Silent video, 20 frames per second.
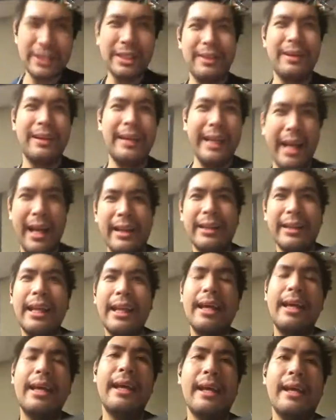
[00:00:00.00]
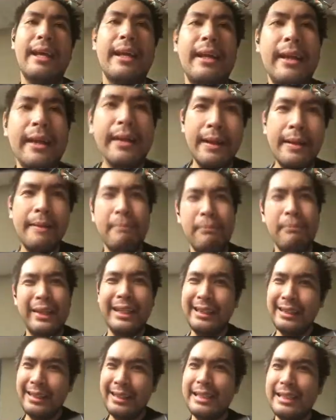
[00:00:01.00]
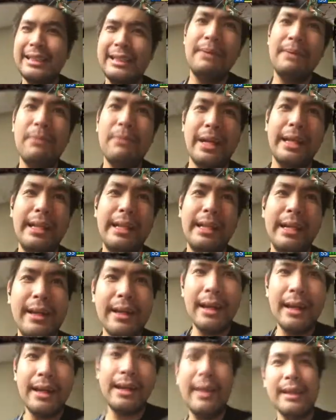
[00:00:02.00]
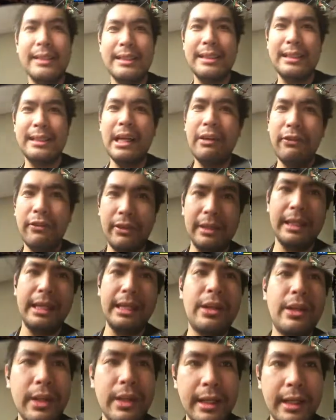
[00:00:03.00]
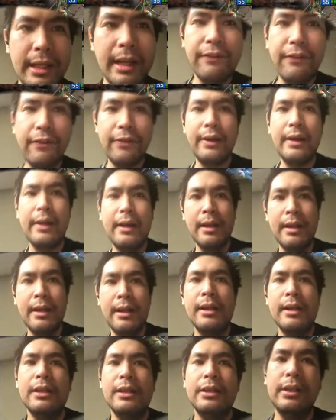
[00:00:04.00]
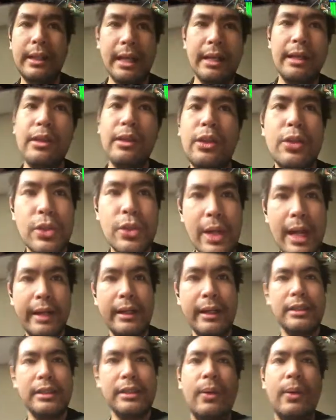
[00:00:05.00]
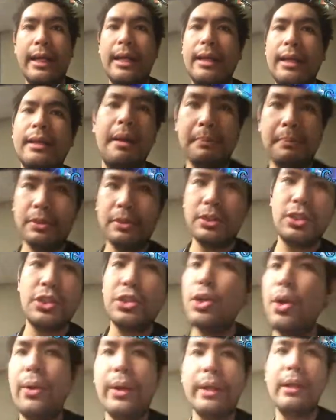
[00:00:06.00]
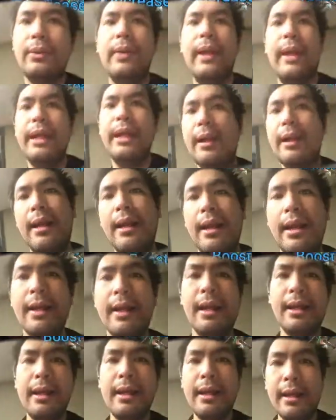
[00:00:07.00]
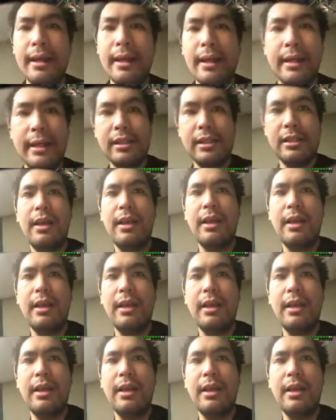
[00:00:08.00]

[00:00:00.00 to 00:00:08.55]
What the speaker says: starting out. And this team right here is definitely good enough to get you through Dragon's 20. I'm showing you right here. It is